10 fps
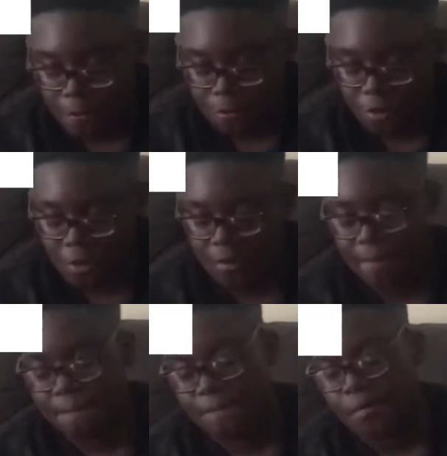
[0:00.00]
So
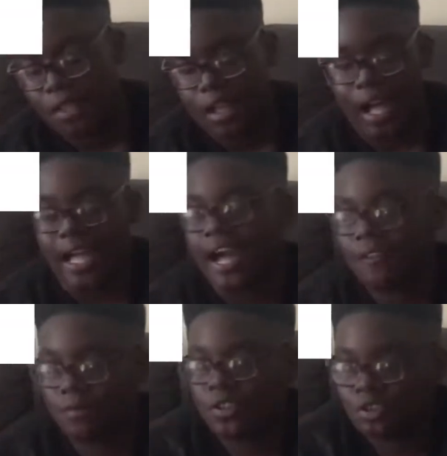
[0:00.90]
I
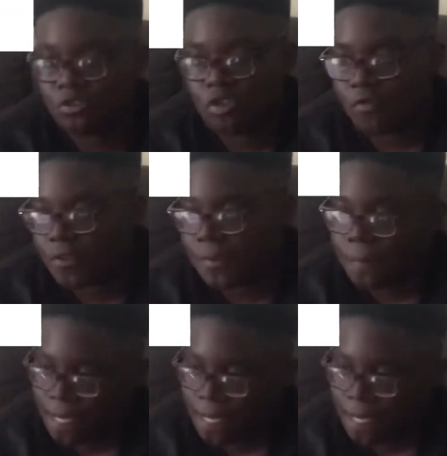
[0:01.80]
have won a trophy.